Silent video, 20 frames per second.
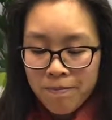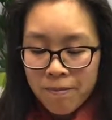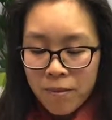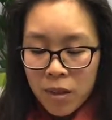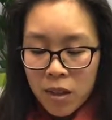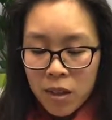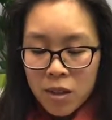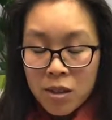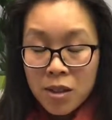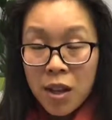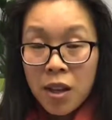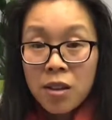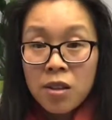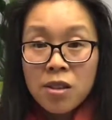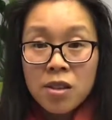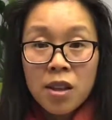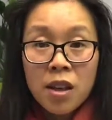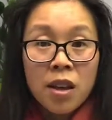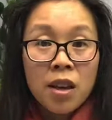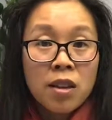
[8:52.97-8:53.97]
status
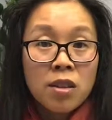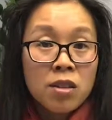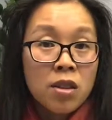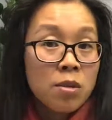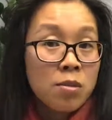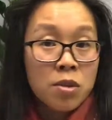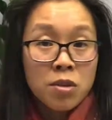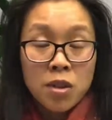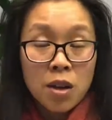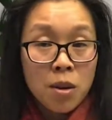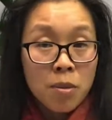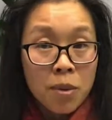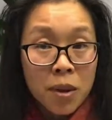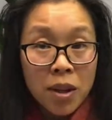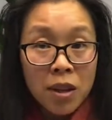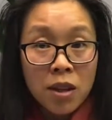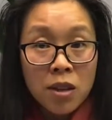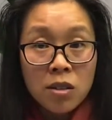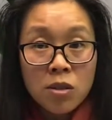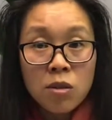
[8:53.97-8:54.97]
there in terms of
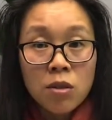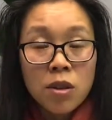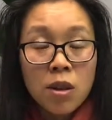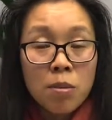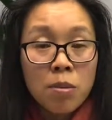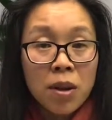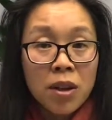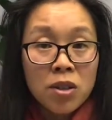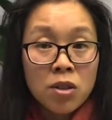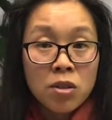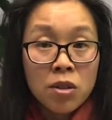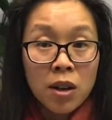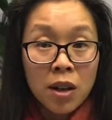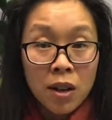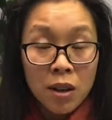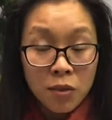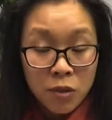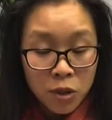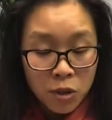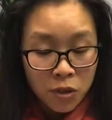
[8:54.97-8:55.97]
diabetes or their blood sugar
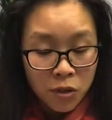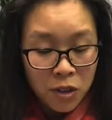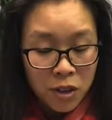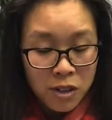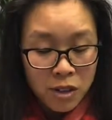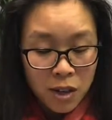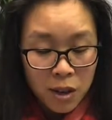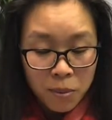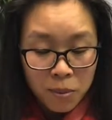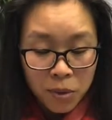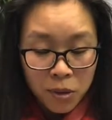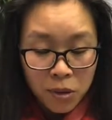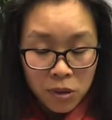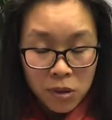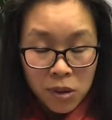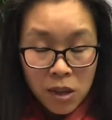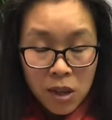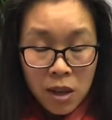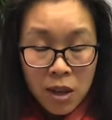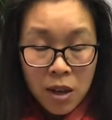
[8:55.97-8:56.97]
levels, for example.
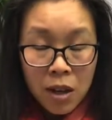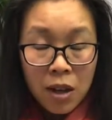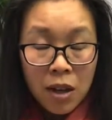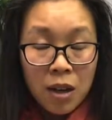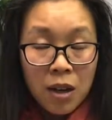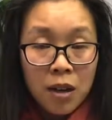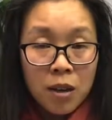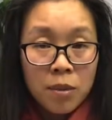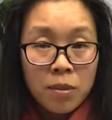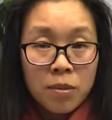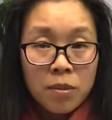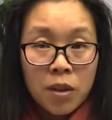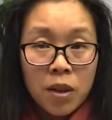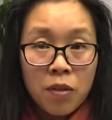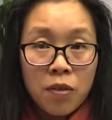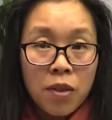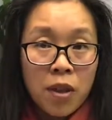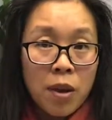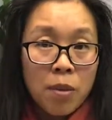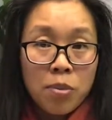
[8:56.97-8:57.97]

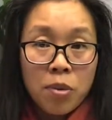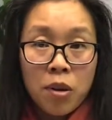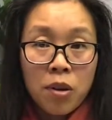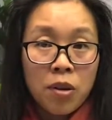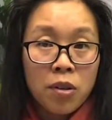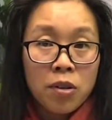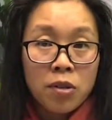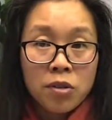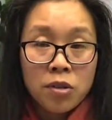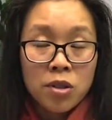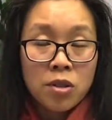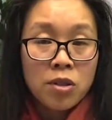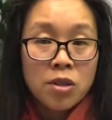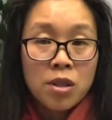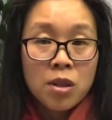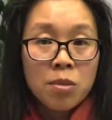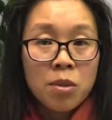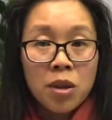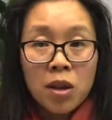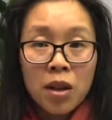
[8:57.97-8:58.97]
If they're prone to
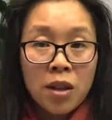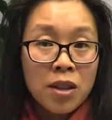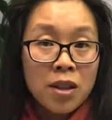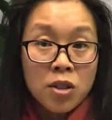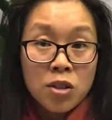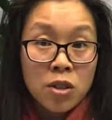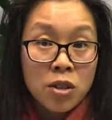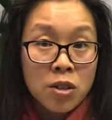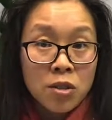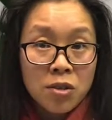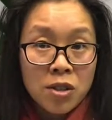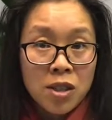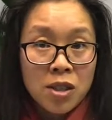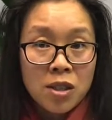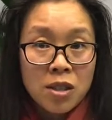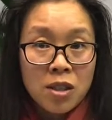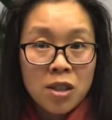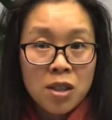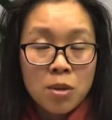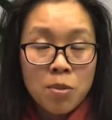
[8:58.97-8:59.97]
something like insulin
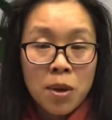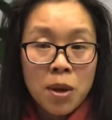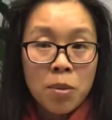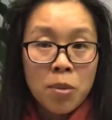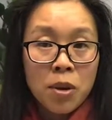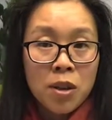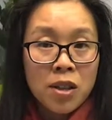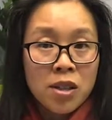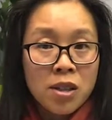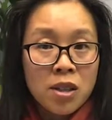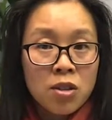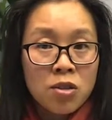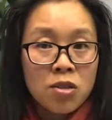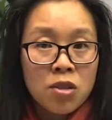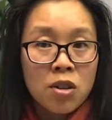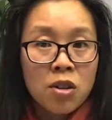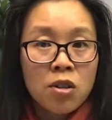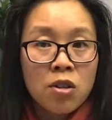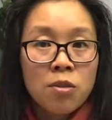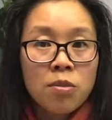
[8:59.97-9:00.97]
resistance, metabolic
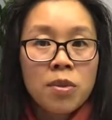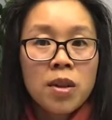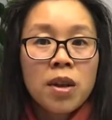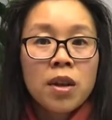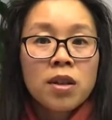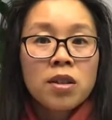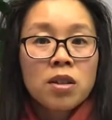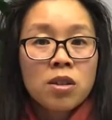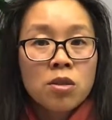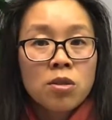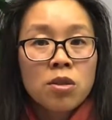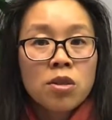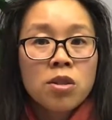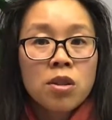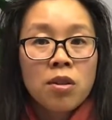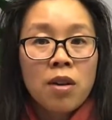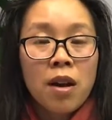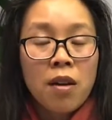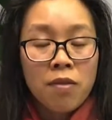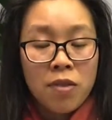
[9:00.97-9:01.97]
syndrome, just also
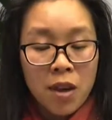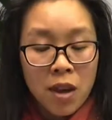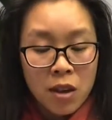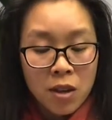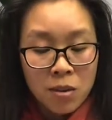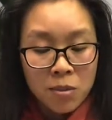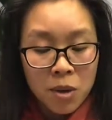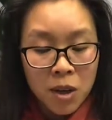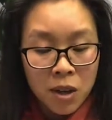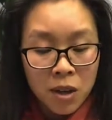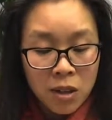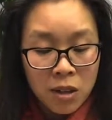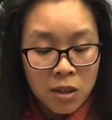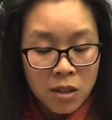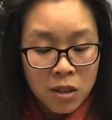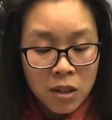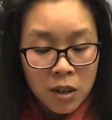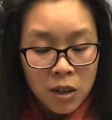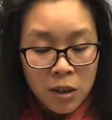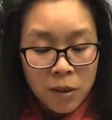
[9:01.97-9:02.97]
have that in mind.
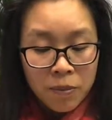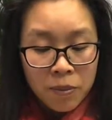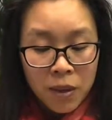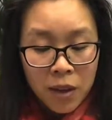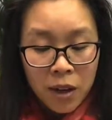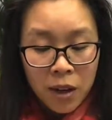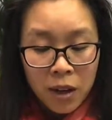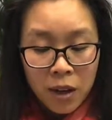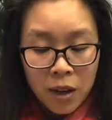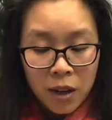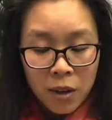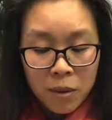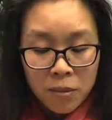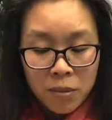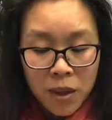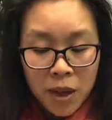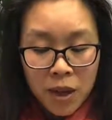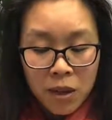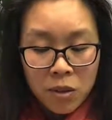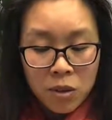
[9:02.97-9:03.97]
And